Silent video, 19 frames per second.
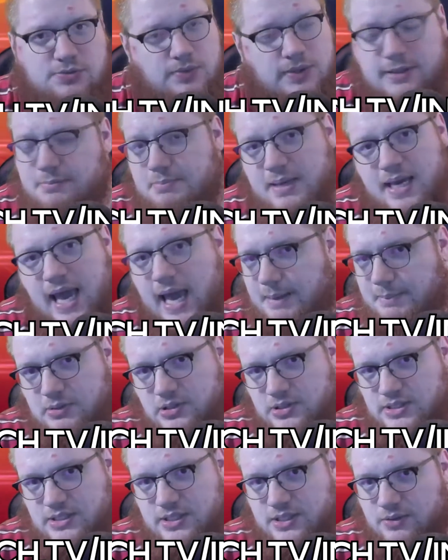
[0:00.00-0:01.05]
wouldn't be
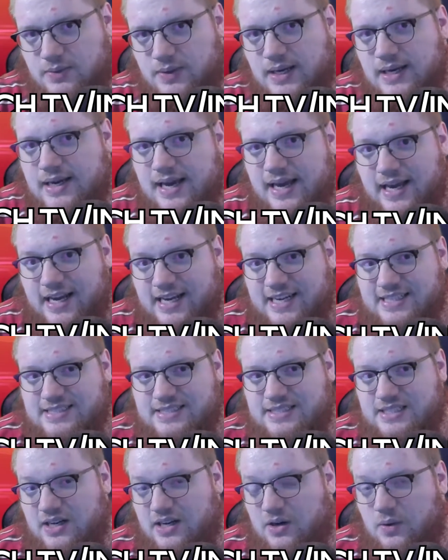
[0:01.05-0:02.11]
able to. And
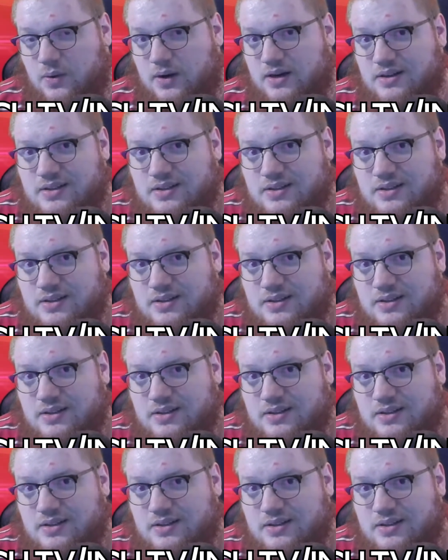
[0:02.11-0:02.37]
so